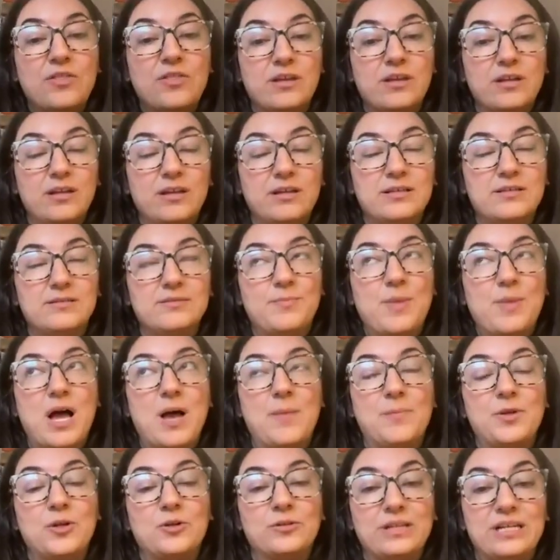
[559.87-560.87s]
the
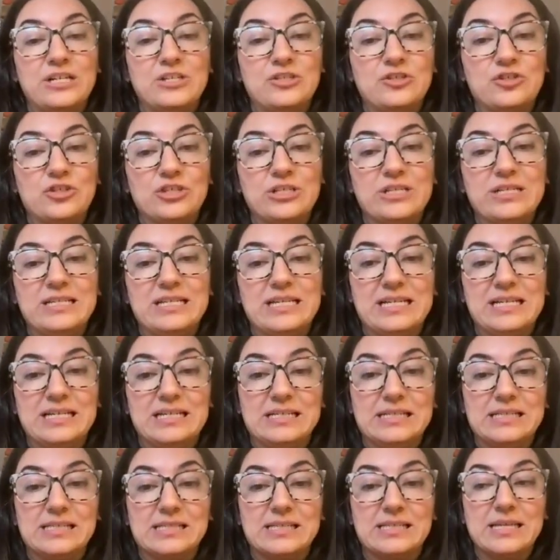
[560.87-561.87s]
population
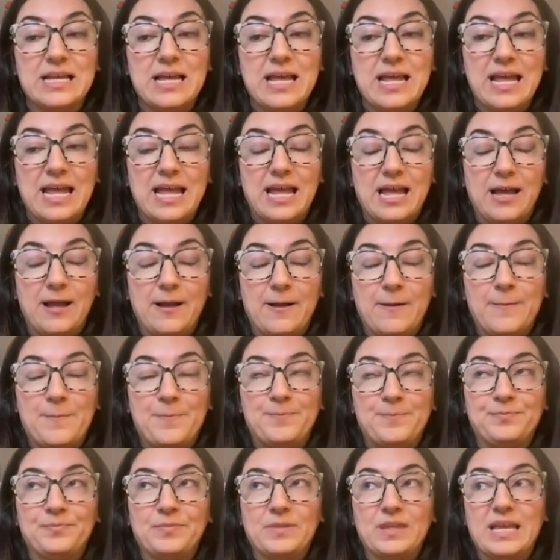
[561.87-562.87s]
is
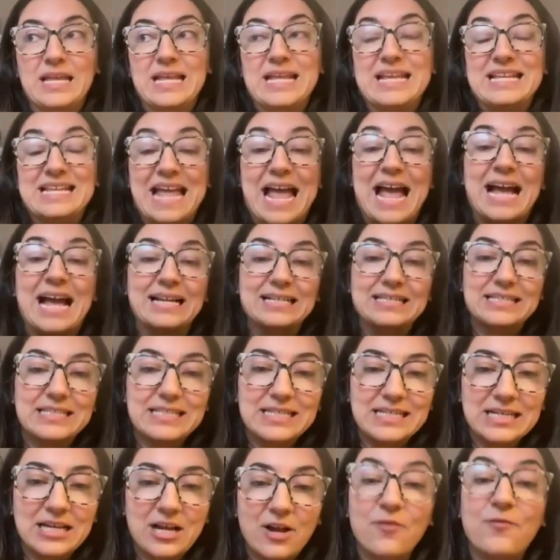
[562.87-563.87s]

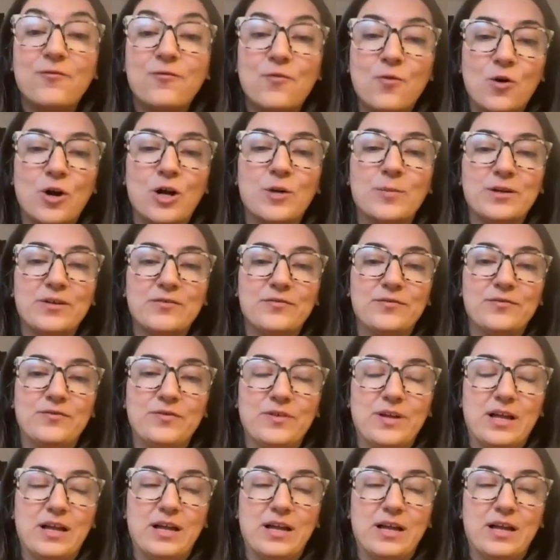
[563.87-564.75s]
enacting a form of